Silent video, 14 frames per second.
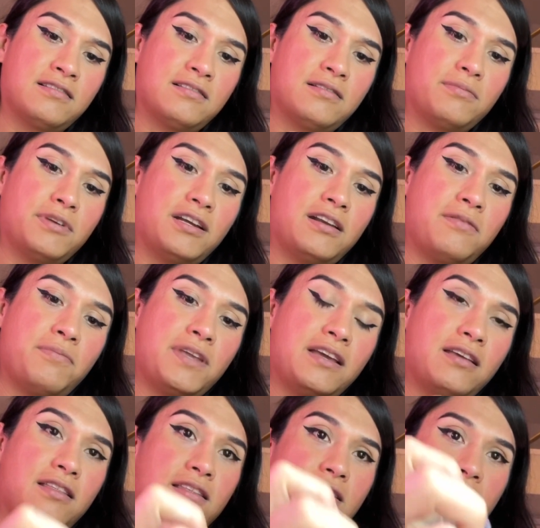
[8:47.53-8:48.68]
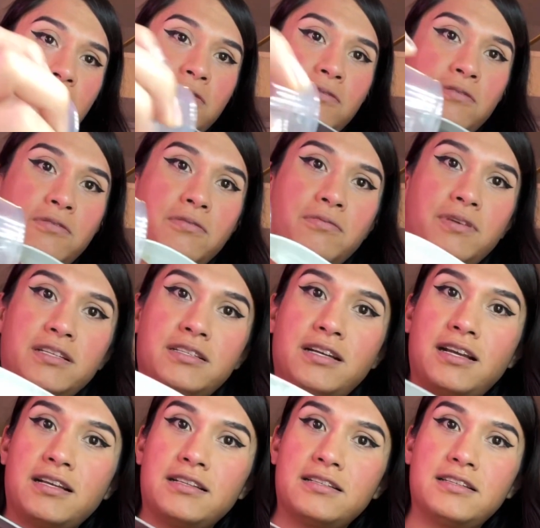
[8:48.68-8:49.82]
I'm gonna make a little hole, which I
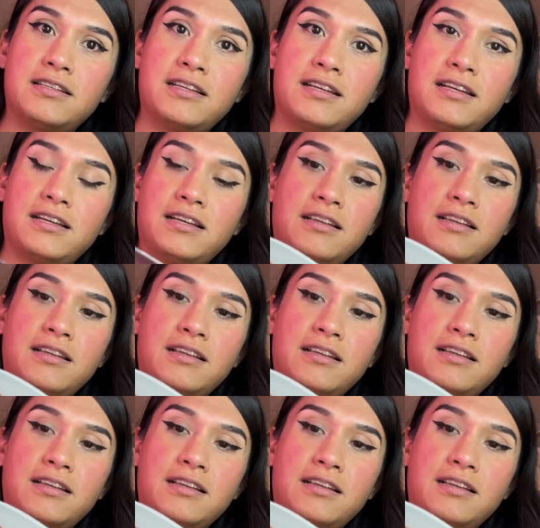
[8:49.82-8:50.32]
did.